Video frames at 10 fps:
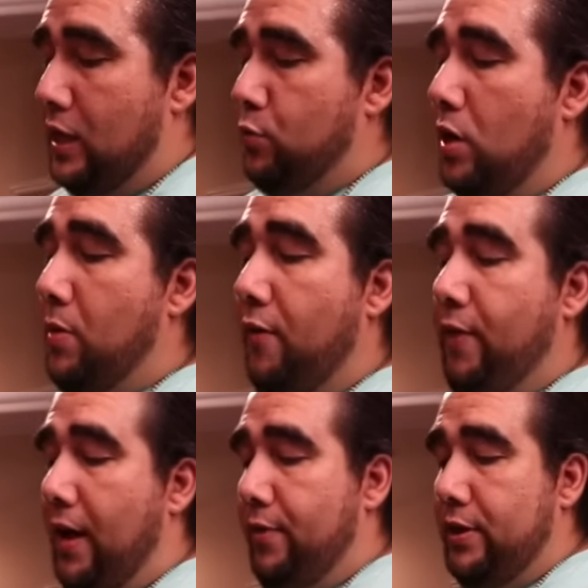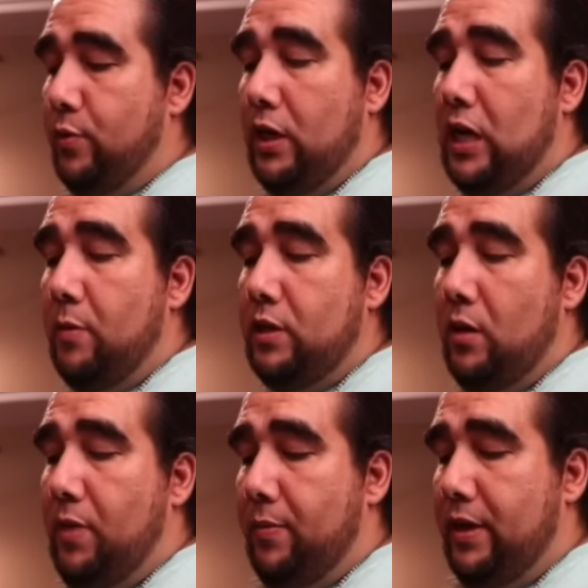This is one of my favorites when it comes to
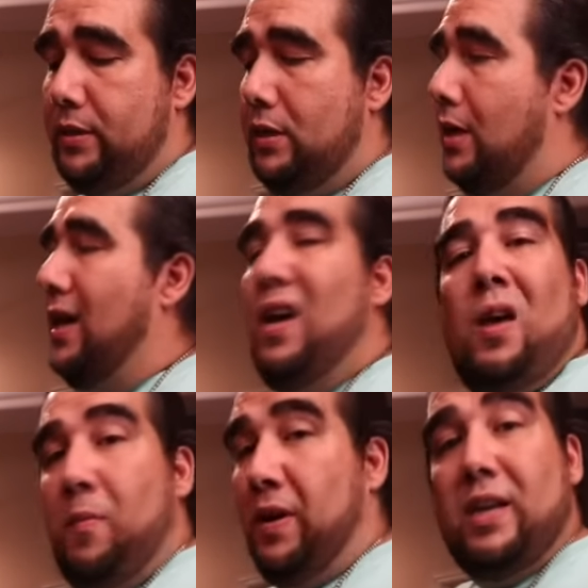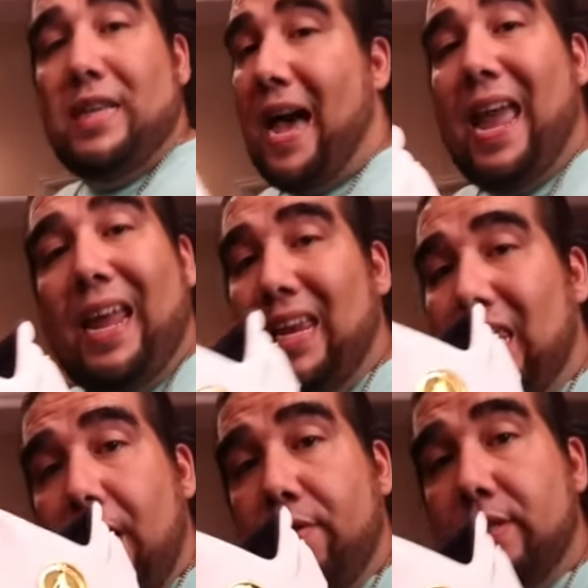the bibbies because I ain't
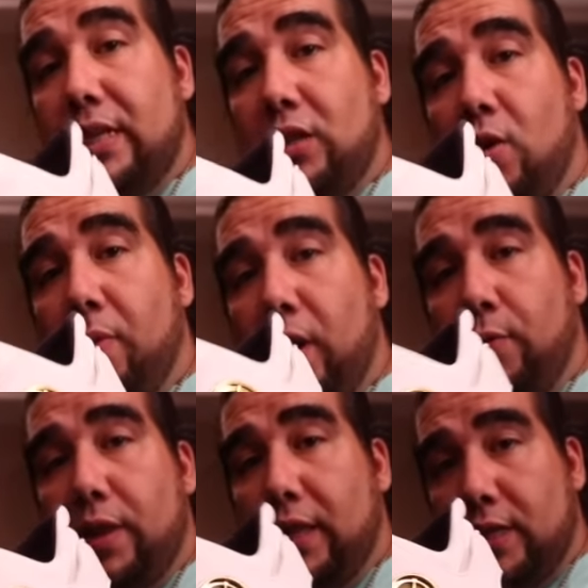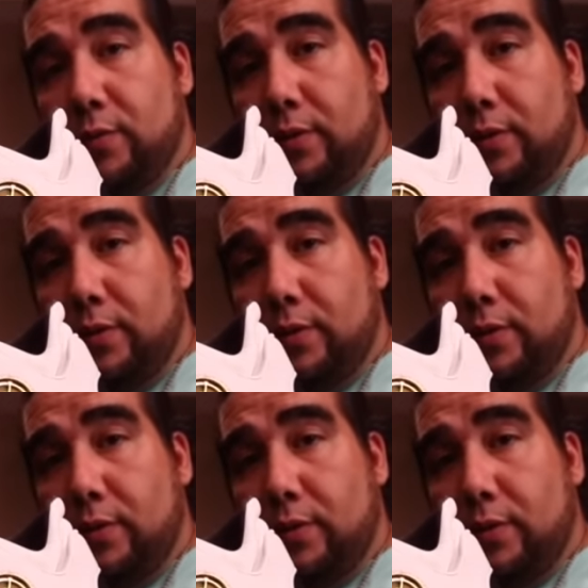never seen nobody with this